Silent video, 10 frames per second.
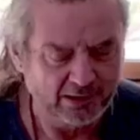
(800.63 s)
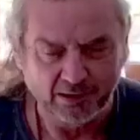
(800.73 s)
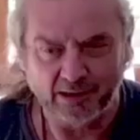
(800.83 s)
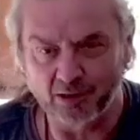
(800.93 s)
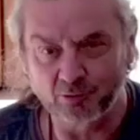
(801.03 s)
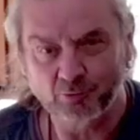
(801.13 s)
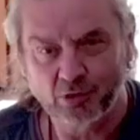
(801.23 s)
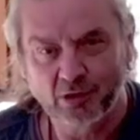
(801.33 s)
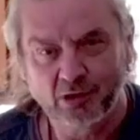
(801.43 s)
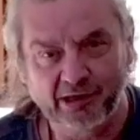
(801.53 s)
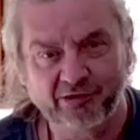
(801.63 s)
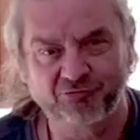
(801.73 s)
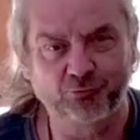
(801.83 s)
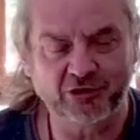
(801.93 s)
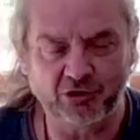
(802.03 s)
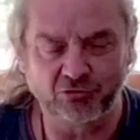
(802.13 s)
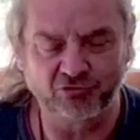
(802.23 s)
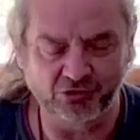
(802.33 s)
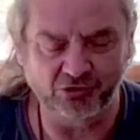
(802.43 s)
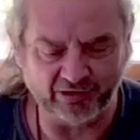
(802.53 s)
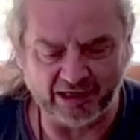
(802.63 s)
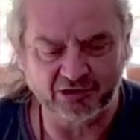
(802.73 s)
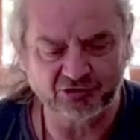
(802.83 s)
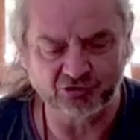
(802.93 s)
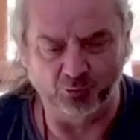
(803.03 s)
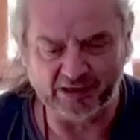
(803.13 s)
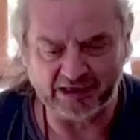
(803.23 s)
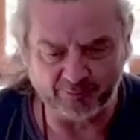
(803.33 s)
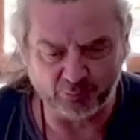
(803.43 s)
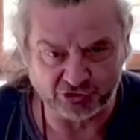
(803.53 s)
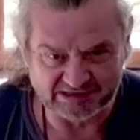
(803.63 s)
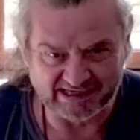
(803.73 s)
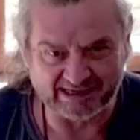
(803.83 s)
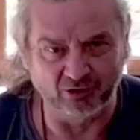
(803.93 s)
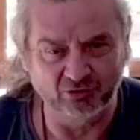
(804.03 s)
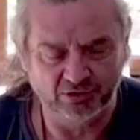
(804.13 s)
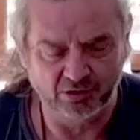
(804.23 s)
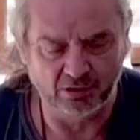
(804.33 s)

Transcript: Now, if when you do that, your belly pushes out,